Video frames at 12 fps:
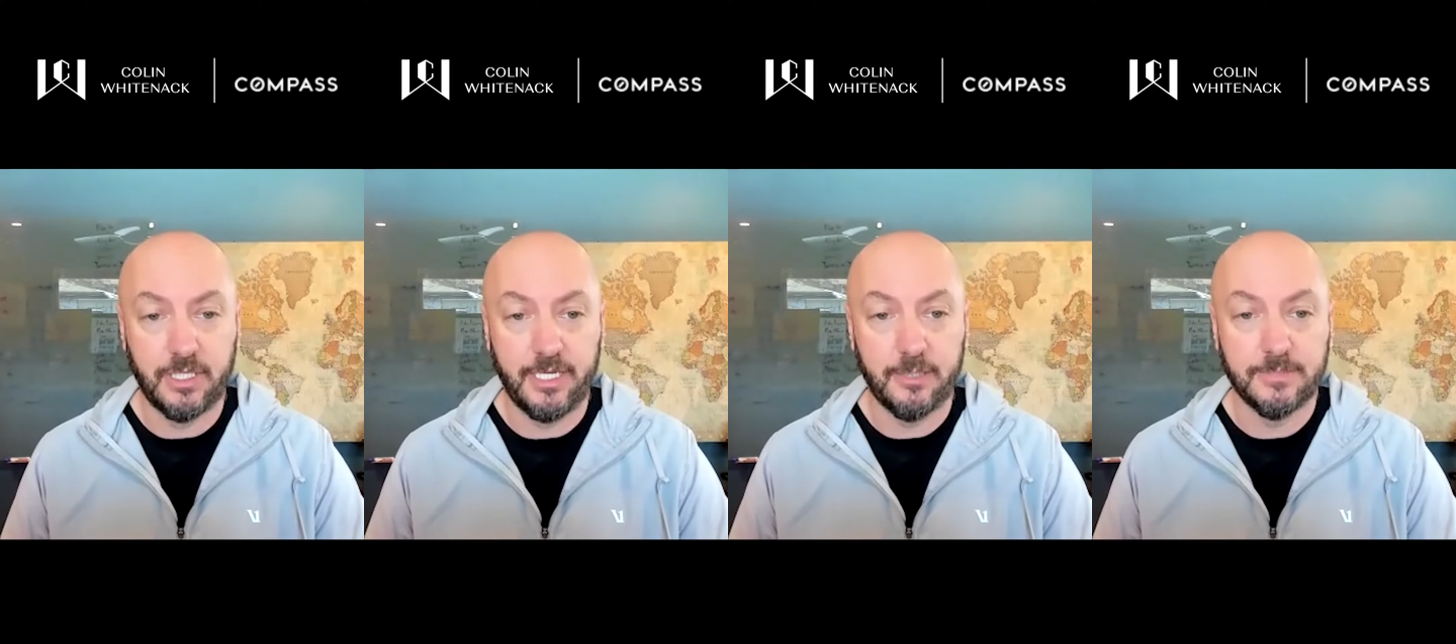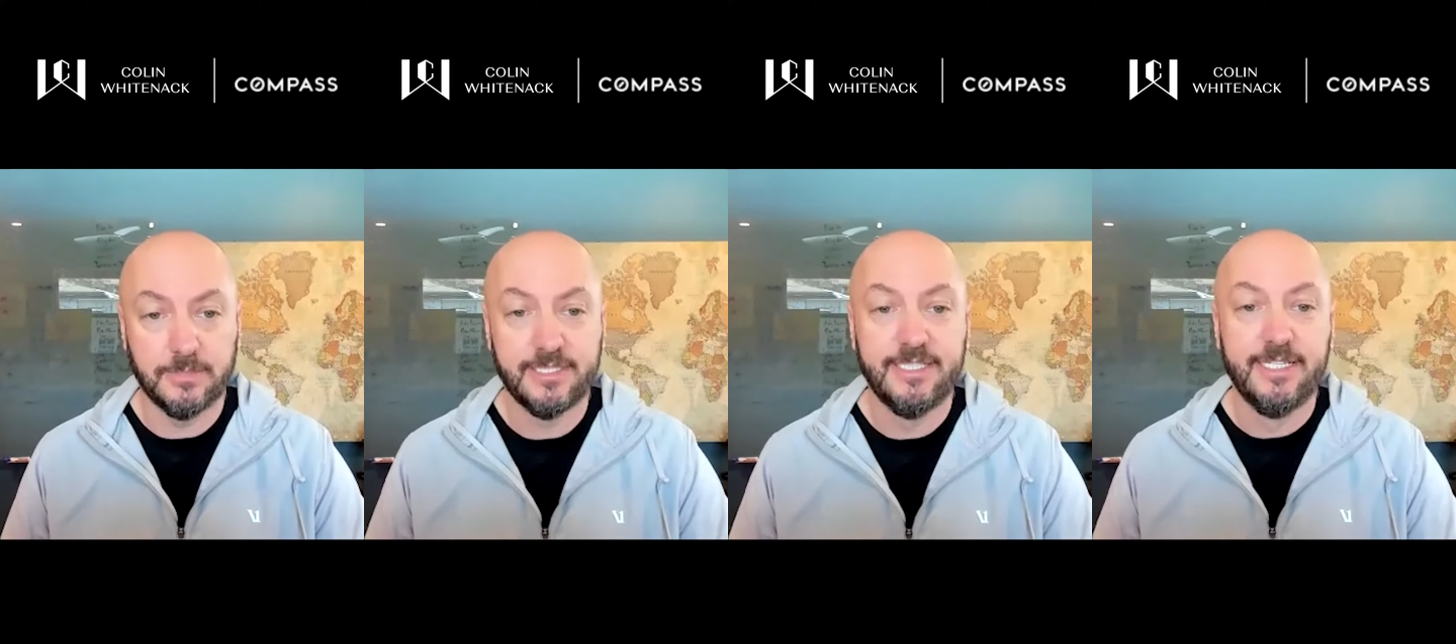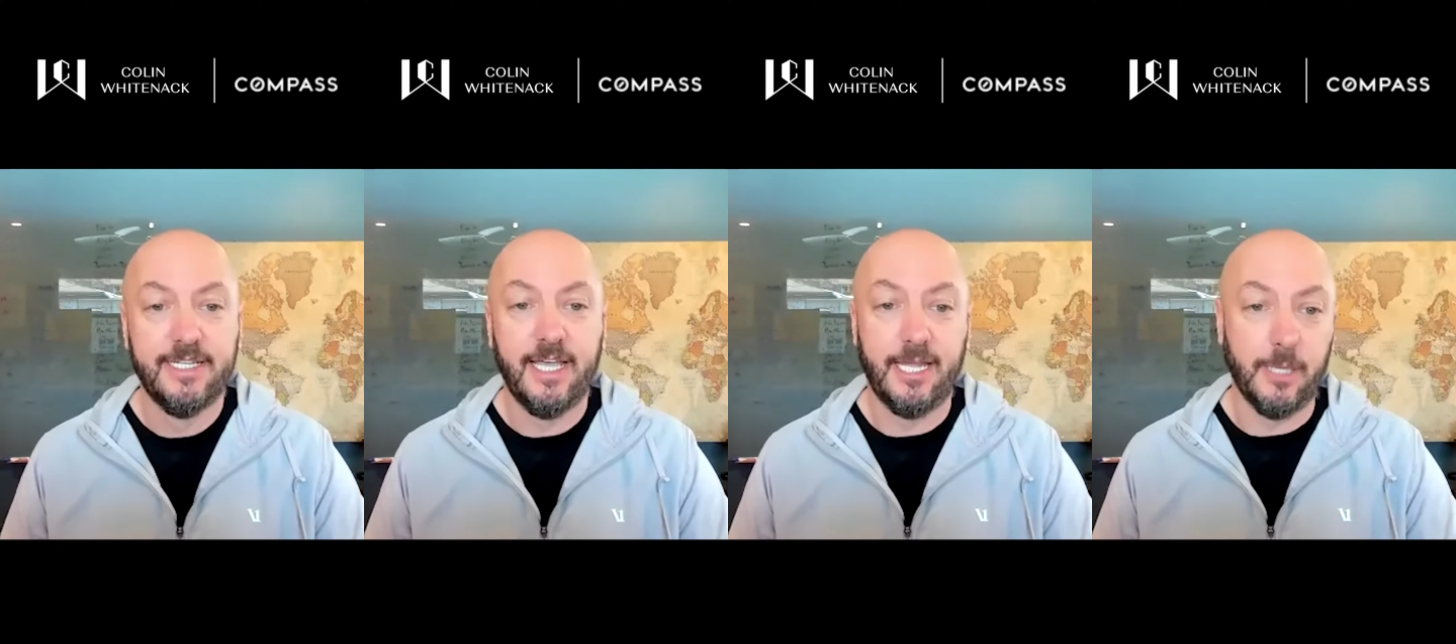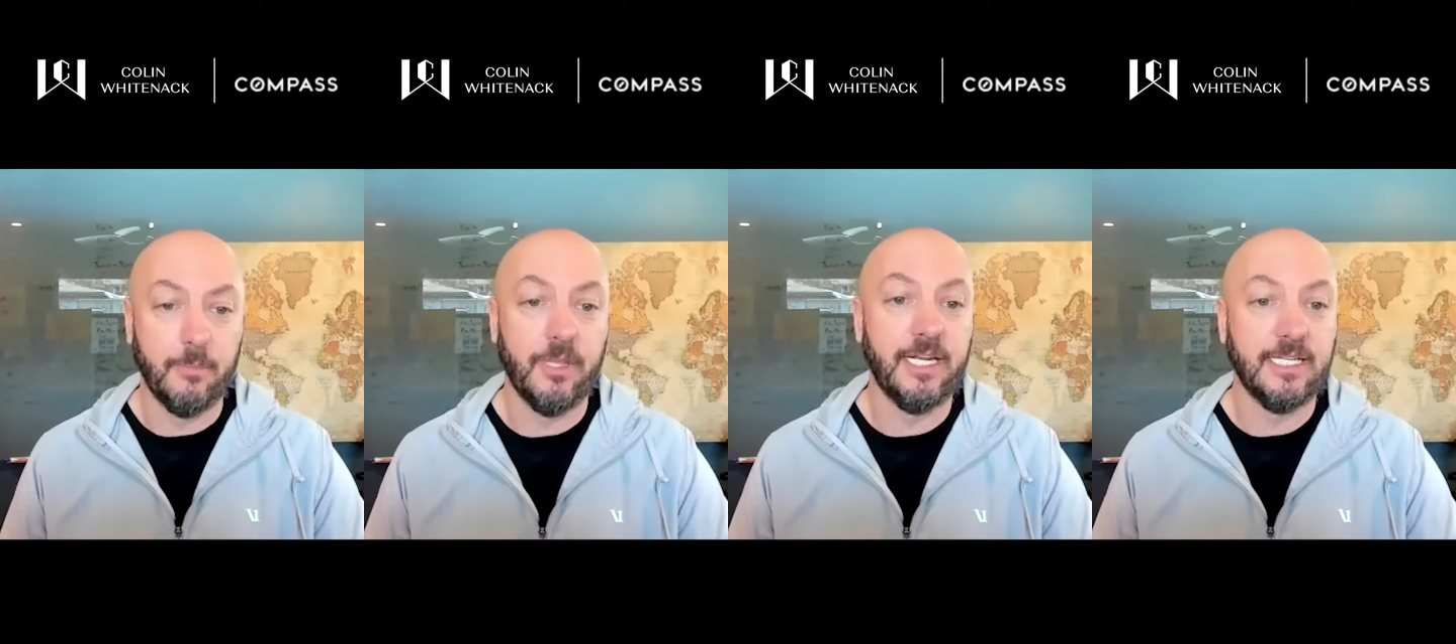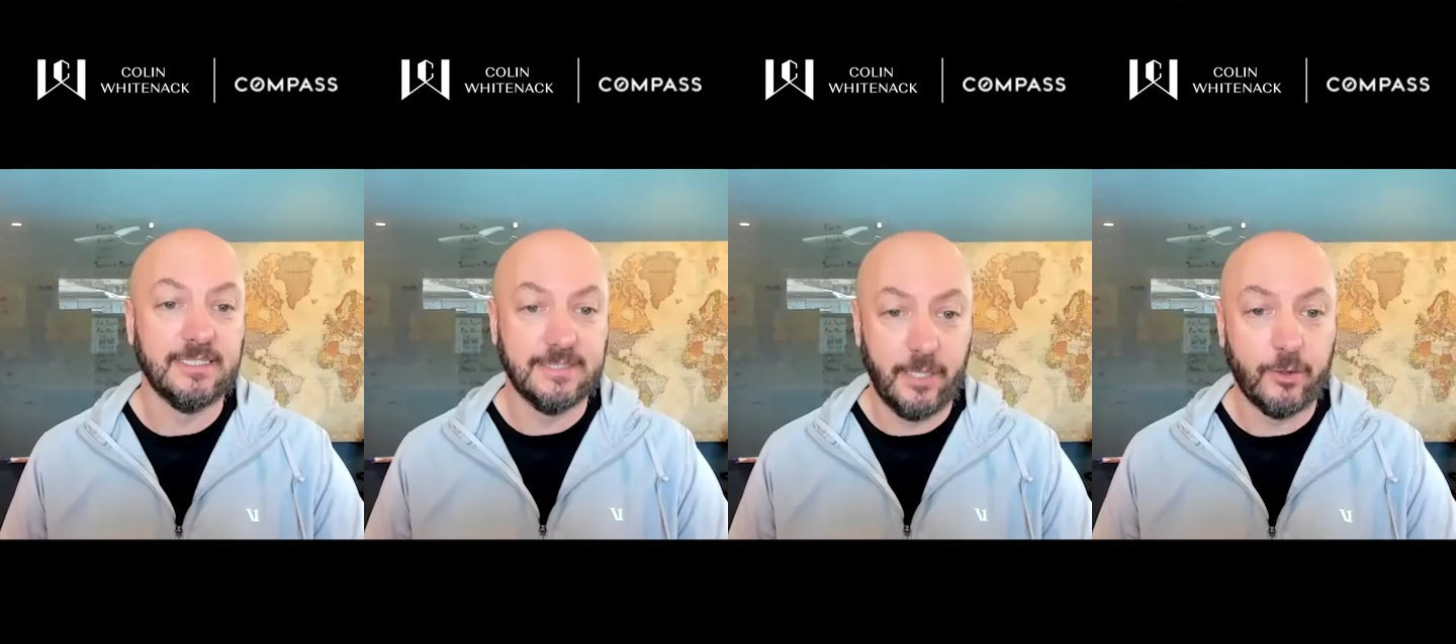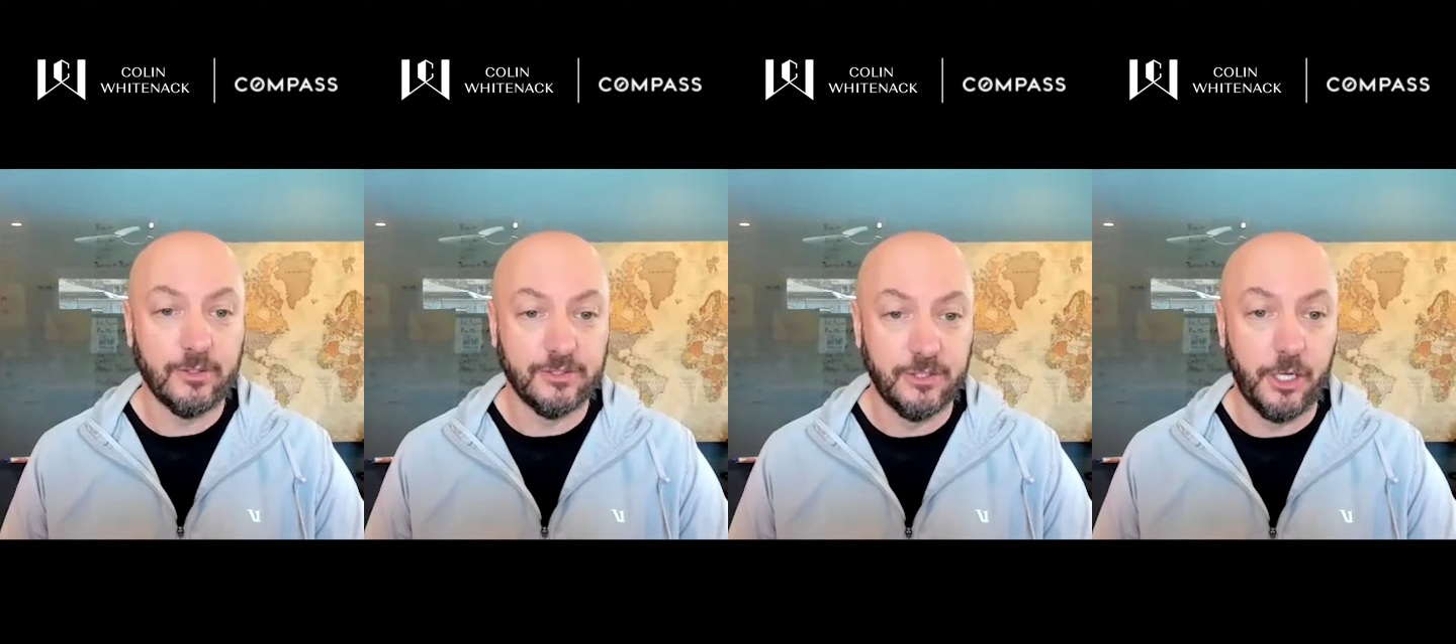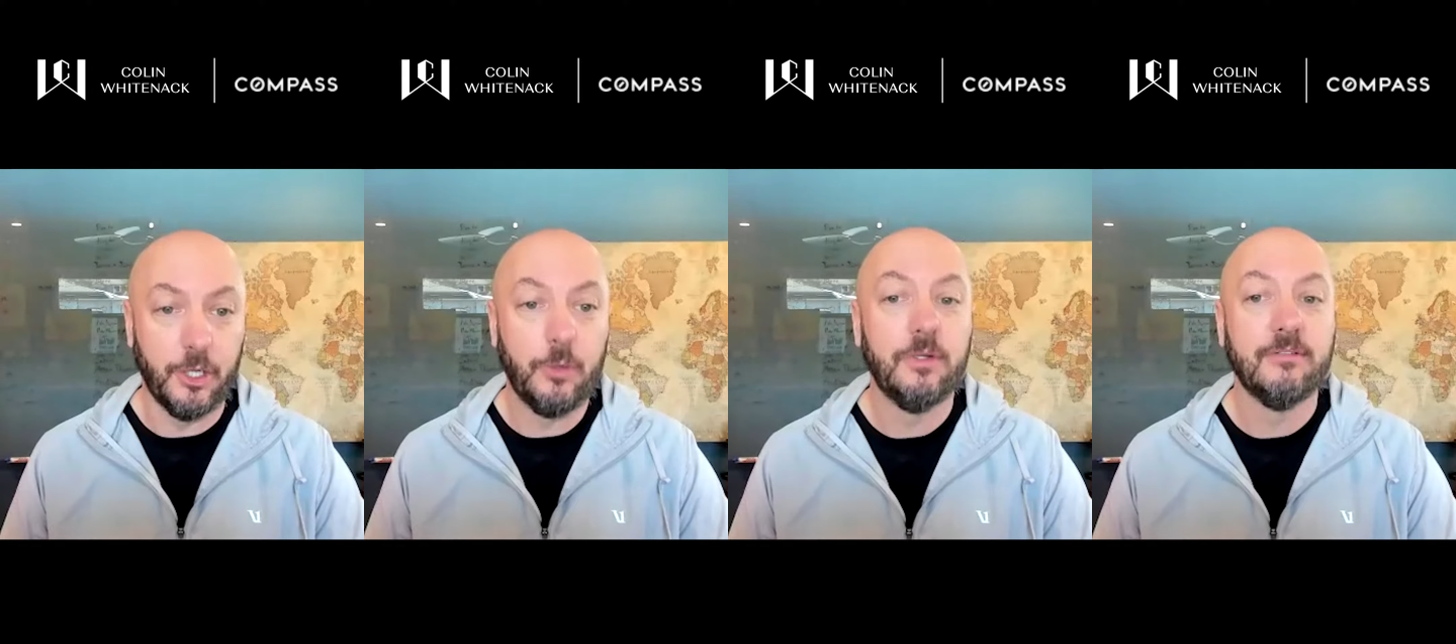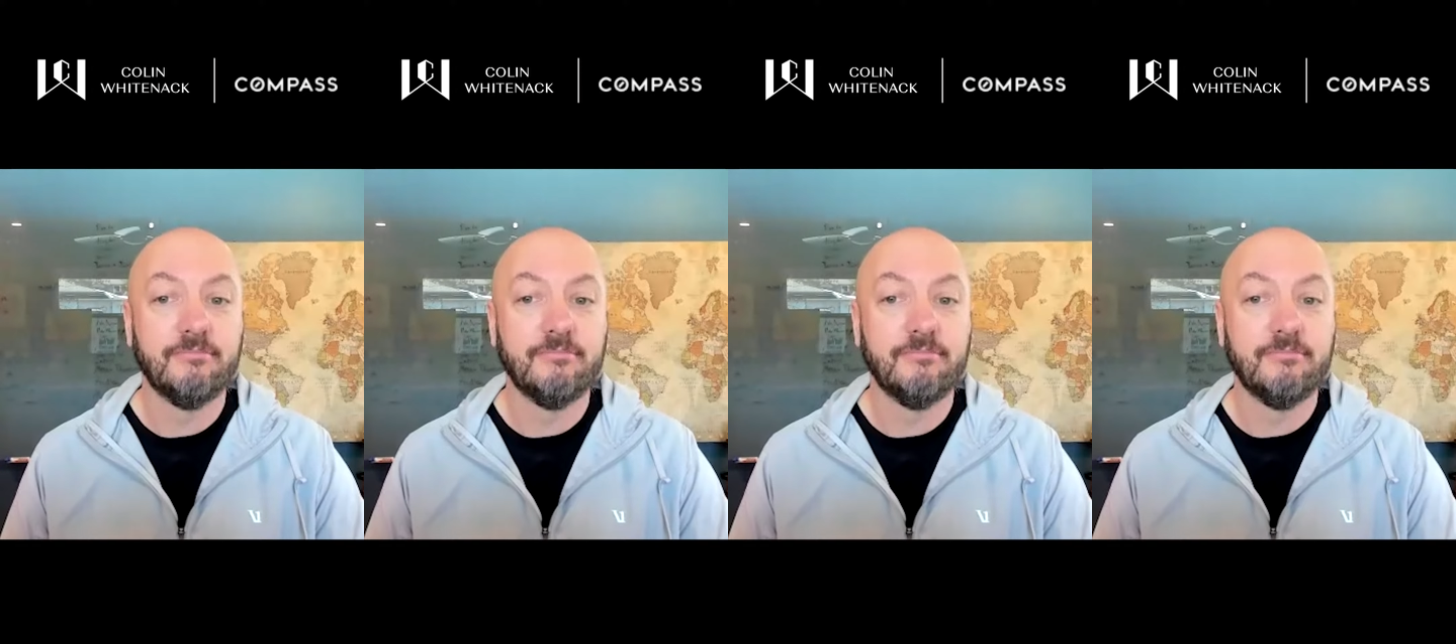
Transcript: items. And I'm letting sellers know